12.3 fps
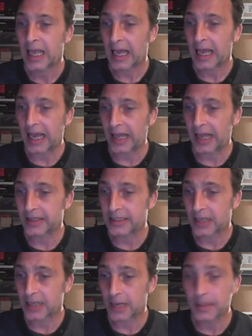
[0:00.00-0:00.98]

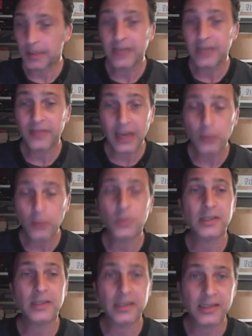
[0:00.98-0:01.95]
And I believe that
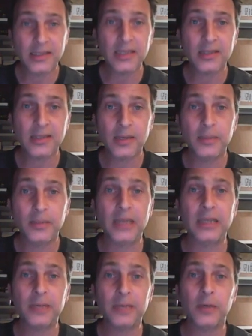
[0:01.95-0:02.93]
was the system
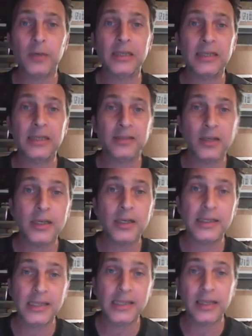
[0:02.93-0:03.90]
that Nick Morantes cut
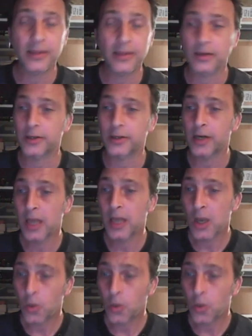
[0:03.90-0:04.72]
his teeth under